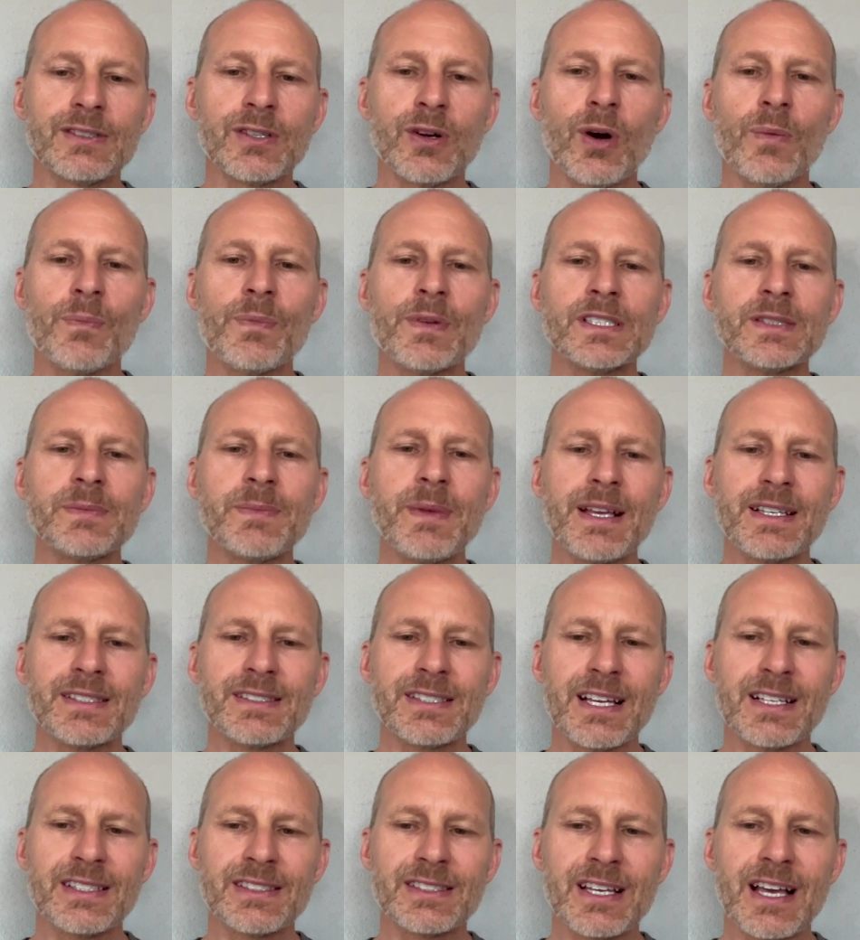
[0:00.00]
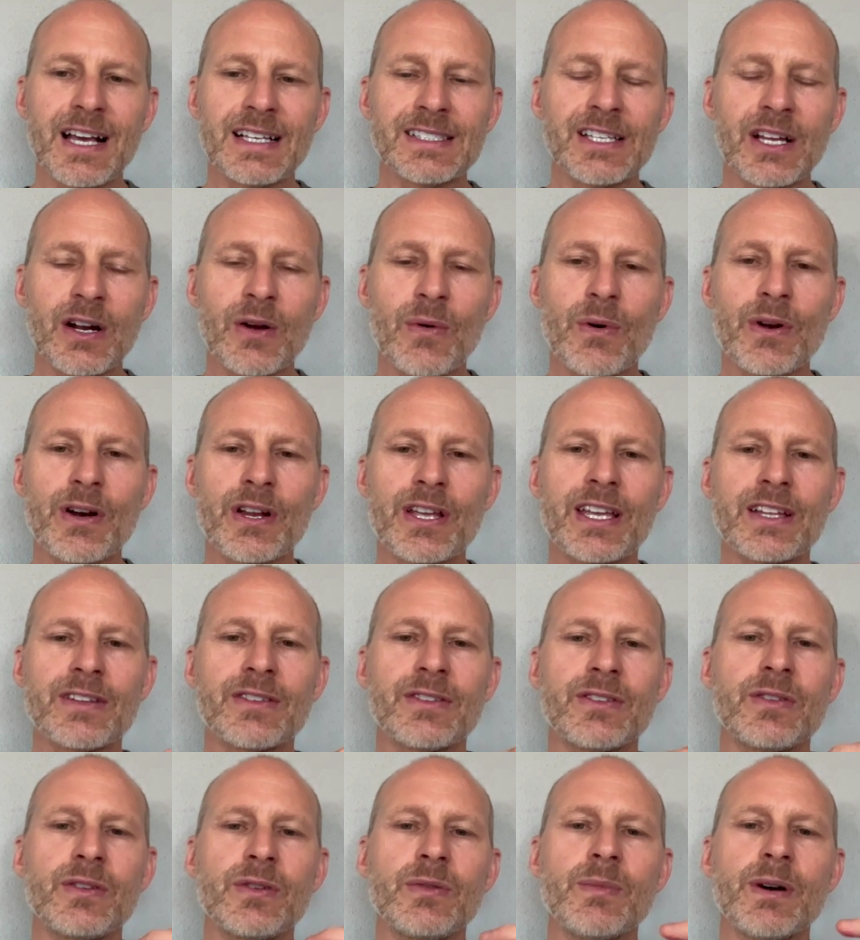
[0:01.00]
So I hope this makes sense, guys. I don't want to
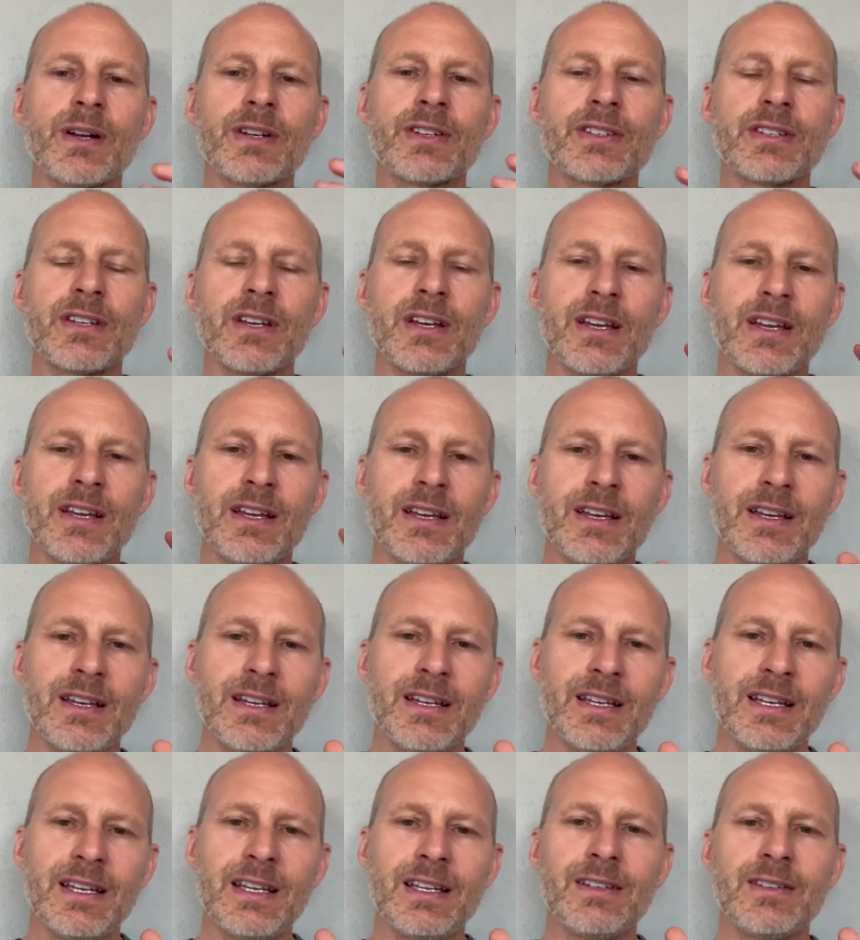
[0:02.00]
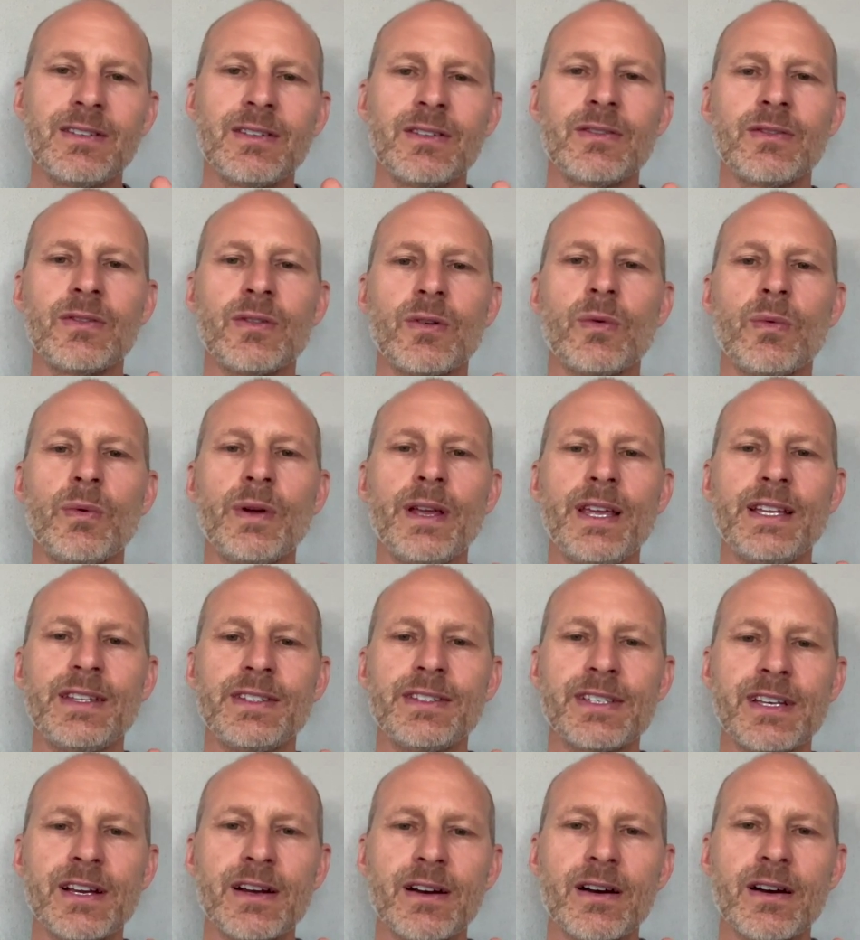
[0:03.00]
get too much into the
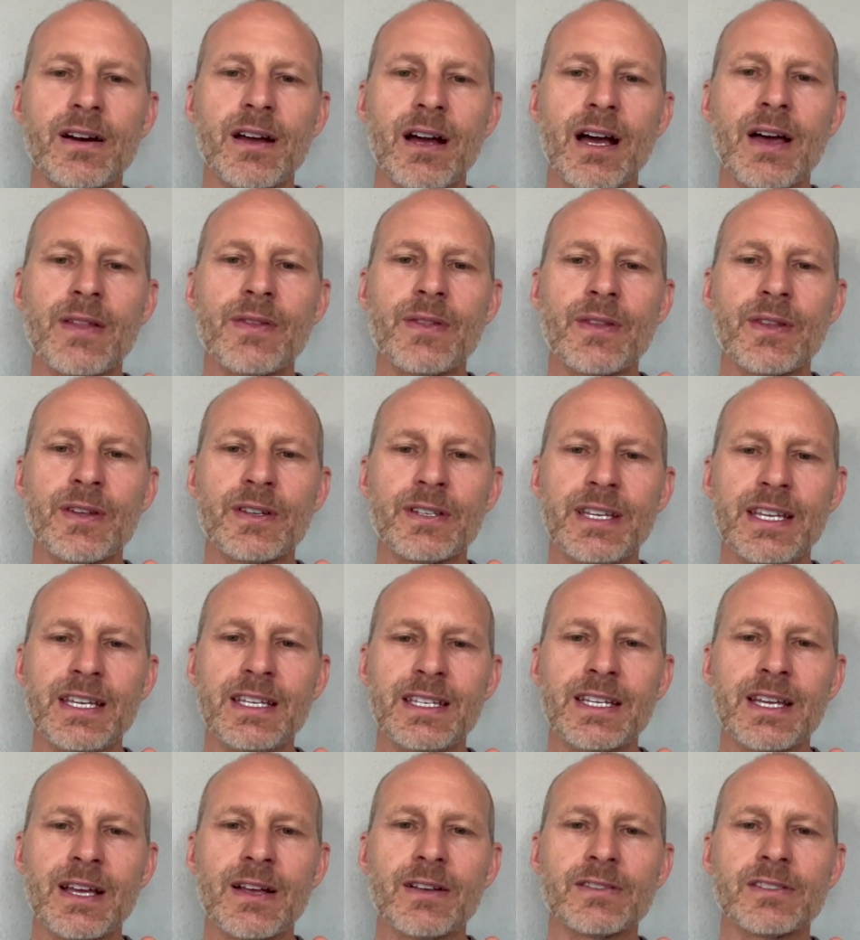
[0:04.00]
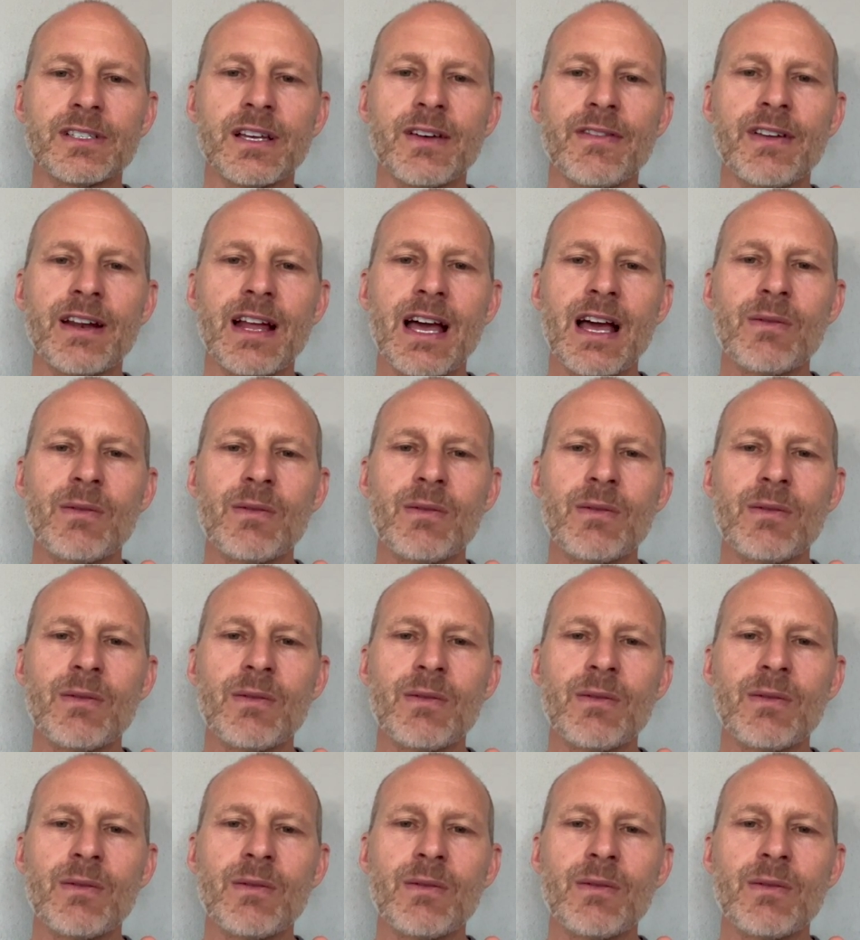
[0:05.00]
weeds here on um, the details of it.